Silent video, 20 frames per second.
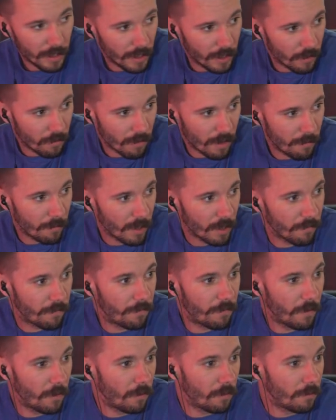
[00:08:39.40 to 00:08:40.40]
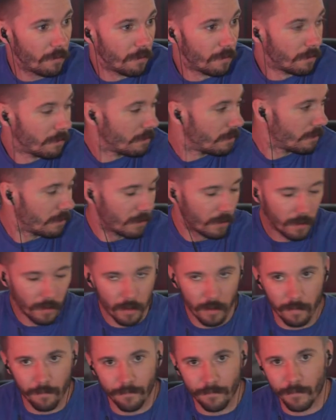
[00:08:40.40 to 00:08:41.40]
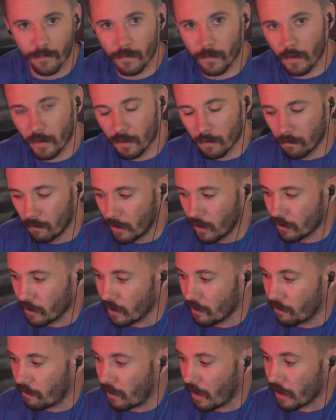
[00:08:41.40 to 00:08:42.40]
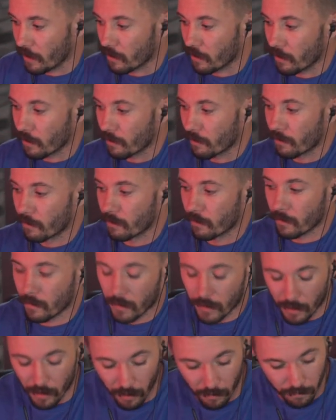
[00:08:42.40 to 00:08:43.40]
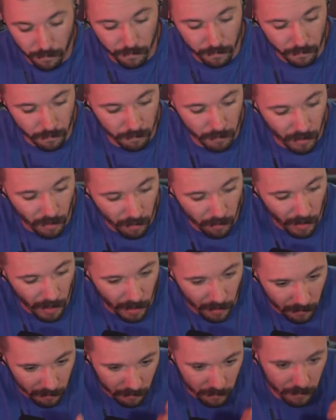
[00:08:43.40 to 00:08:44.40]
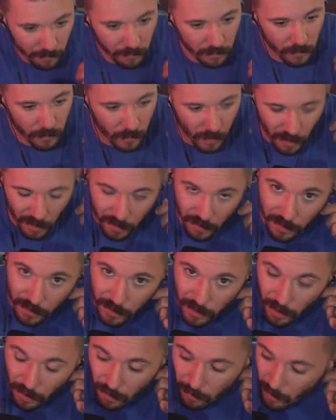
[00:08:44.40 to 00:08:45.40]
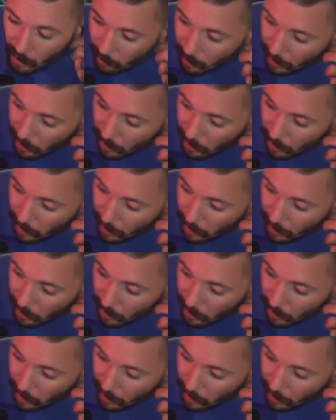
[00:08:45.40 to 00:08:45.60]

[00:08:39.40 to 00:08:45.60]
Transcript: I got to grab my phone. Multi-factor stuff. Be right back. Try not to stare at